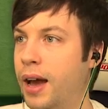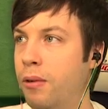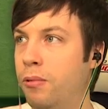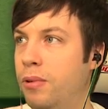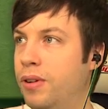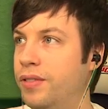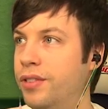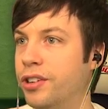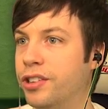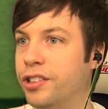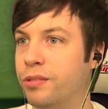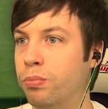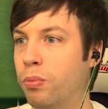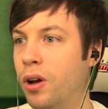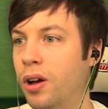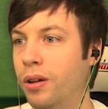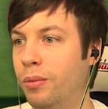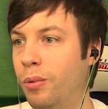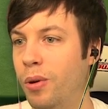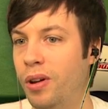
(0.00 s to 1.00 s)
now we've just...
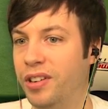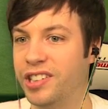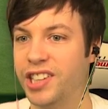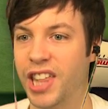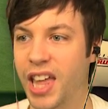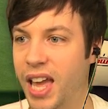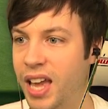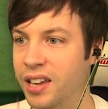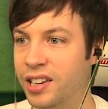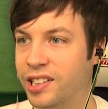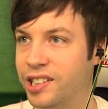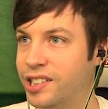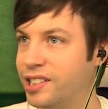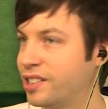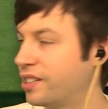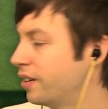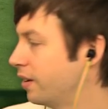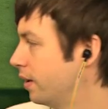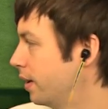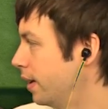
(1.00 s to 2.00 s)
What's
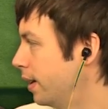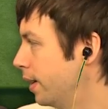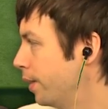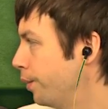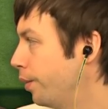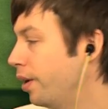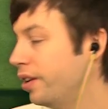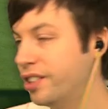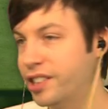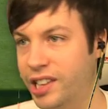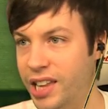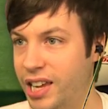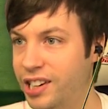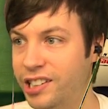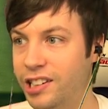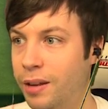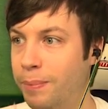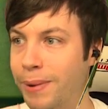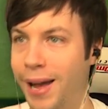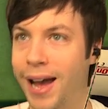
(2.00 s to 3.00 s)
this? What's
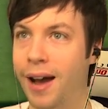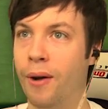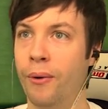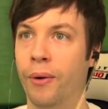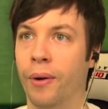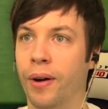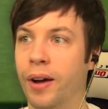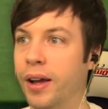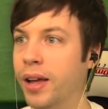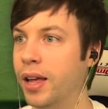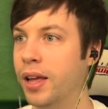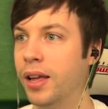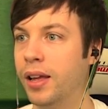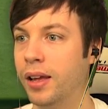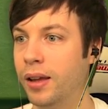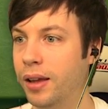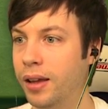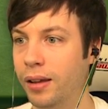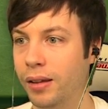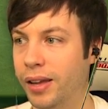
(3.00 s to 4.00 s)
this about?
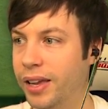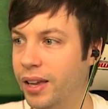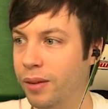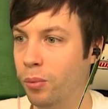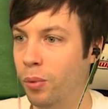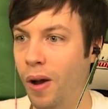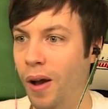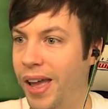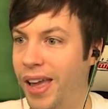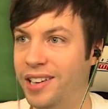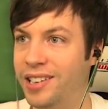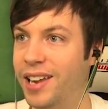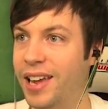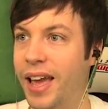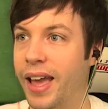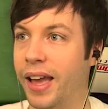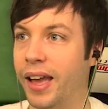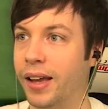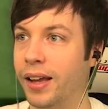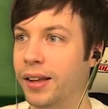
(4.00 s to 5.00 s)
What is
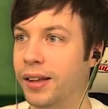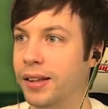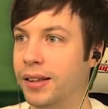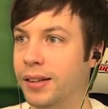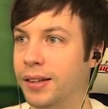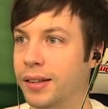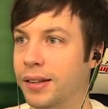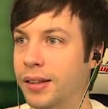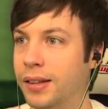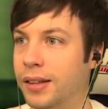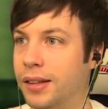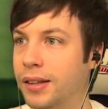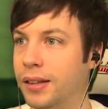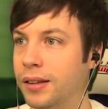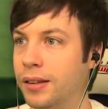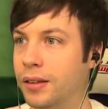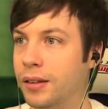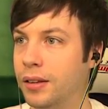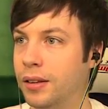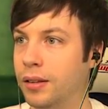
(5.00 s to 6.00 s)
it?
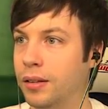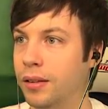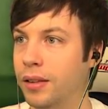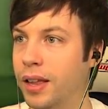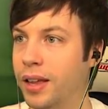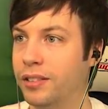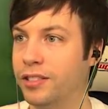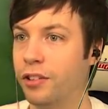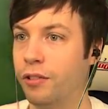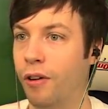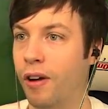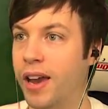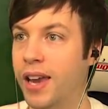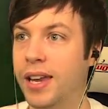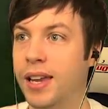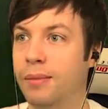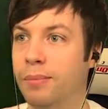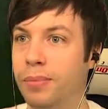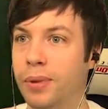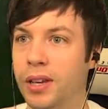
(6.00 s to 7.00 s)
Well, that's
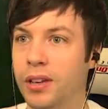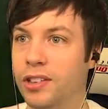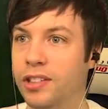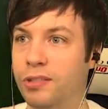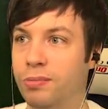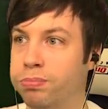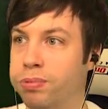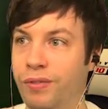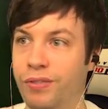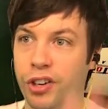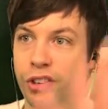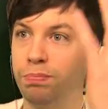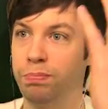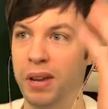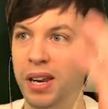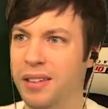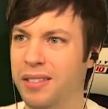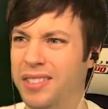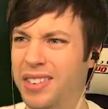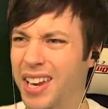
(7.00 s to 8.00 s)
great, because we've just
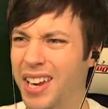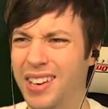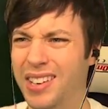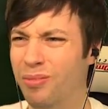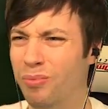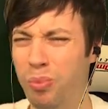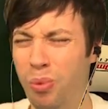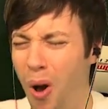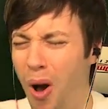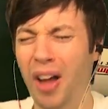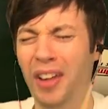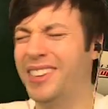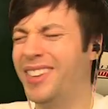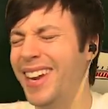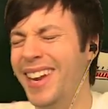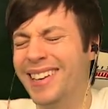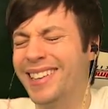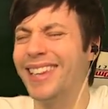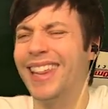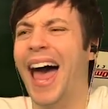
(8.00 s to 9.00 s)
been decent.
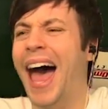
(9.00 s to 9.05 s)
What is